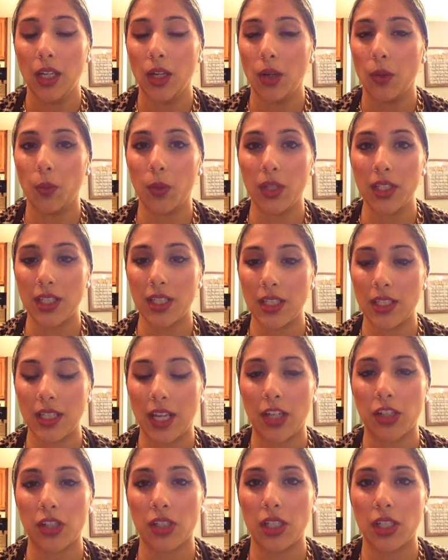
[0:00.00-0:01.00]
once it's
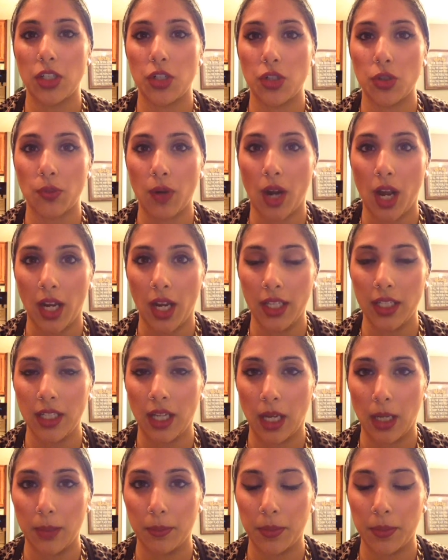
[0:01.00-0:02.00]
actually dried
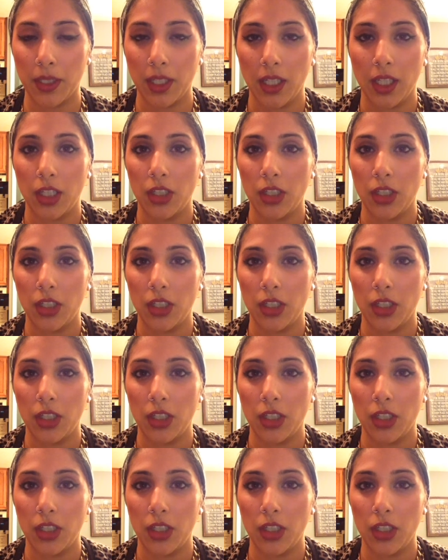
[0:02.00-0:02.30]
up,